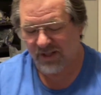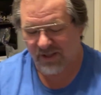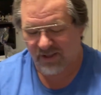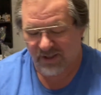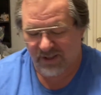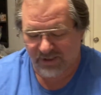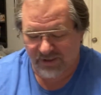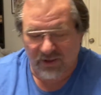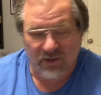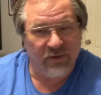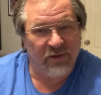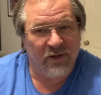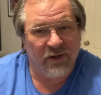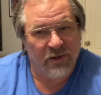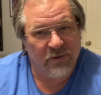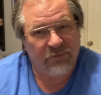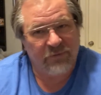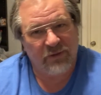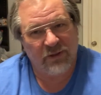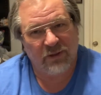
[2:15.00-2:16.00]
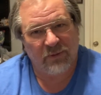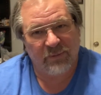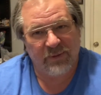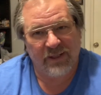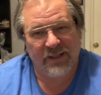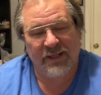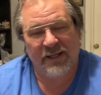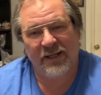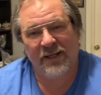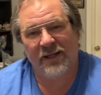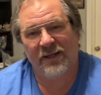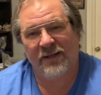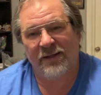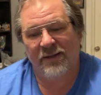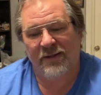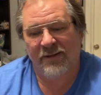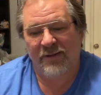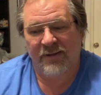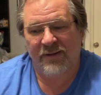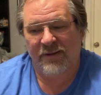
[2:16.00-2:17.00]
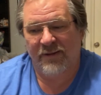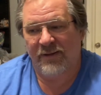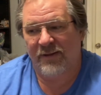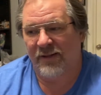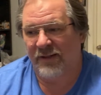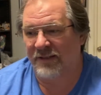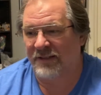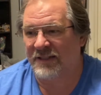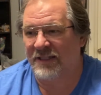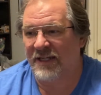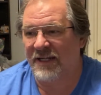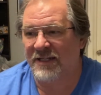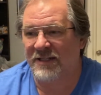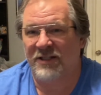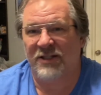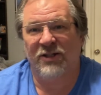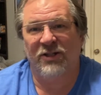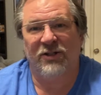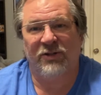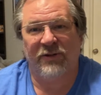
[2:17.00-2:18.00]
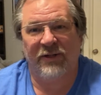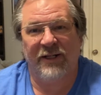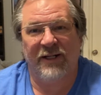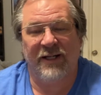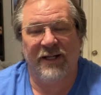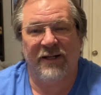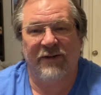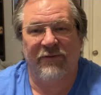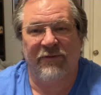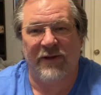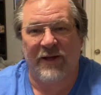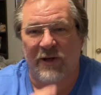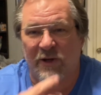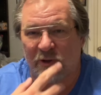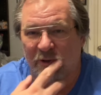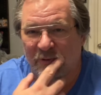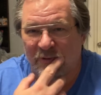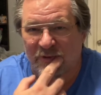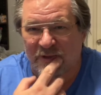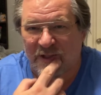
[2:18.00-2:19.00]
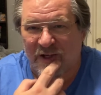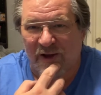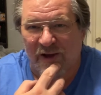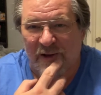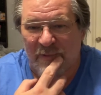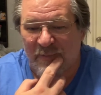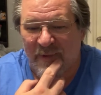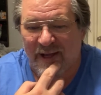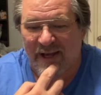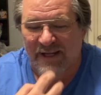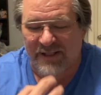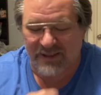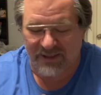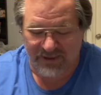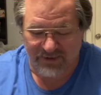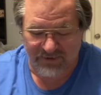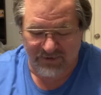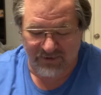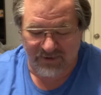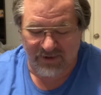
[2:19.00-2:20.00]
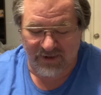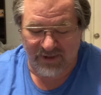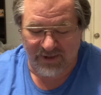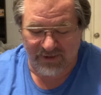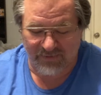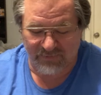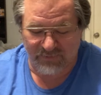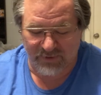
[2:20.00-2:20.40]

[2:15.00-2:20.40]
I don't know if it'll be a season 3 of Elves Gone Bad yet or not,